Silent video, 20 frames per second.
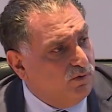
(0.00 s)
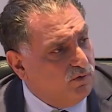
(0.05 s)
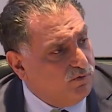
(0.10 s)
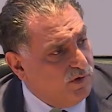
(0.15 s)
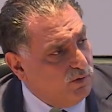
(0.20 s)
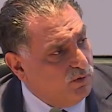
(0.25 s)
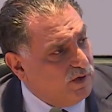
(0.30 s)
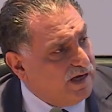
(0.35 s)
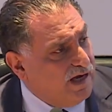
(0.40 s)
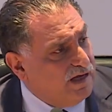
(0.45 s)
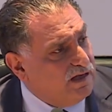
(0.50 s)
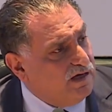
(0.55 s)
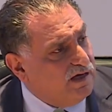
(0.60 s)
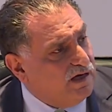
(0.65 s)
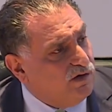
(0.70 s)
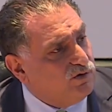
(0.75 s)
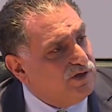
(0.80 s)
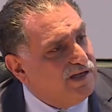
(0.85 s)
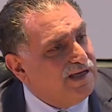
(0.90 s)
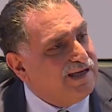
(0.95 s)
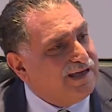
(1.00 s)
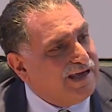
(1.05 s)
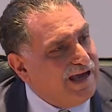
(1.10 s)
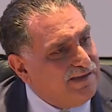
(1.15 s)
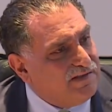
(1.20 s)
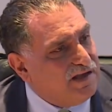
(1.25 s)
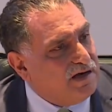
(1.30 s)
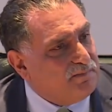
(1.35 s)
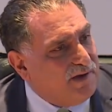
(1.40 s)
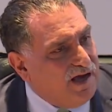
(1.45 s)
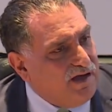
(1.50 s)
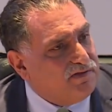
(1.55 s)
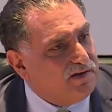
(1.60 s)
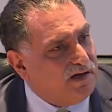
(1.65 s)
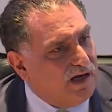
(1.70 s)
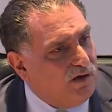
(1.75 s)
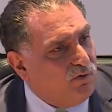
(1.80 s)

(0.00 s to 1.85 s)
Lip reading: Until 1970,